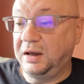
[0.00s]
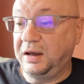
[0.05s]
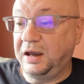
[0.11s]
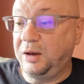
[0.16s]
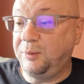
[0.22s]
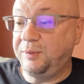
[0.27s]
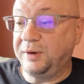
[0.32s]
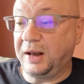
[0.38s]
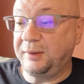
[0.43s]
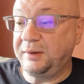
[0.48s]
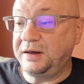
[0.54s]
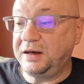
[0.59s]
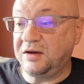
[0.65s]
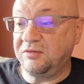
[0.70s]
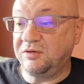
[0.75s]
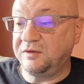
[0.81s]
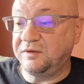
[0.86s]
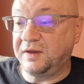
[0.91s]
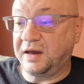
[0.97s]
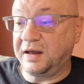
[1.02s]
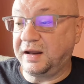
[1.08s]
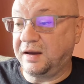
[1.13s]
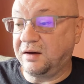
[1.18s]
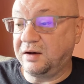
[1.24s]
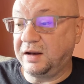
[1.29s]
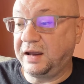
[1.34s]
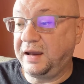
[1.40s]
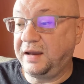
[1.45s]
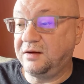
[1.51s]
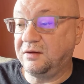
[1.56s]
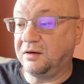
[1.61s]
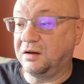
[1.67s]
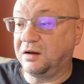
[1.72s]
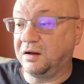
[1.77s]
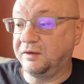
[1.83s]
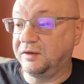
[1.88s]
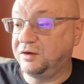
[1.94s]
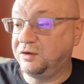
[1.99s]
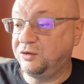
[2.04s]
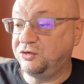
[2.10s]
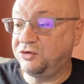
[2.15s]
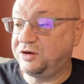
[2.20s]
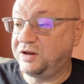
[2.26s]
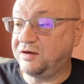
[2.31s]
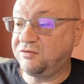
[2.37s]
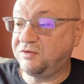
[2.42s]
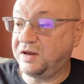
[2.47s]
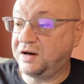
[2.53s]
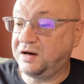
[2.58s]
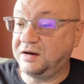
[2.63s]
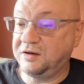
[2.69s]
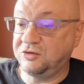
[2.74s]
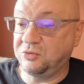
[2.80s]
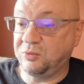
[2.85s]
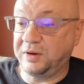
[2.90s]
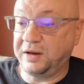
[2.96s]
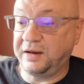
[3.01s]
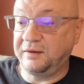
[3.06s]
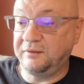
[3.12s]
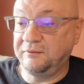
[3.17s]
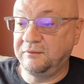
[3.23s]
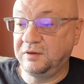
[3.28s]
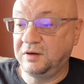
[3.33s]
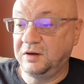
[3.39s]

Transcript: He probably never thought how to handle all the new stuff headed his way.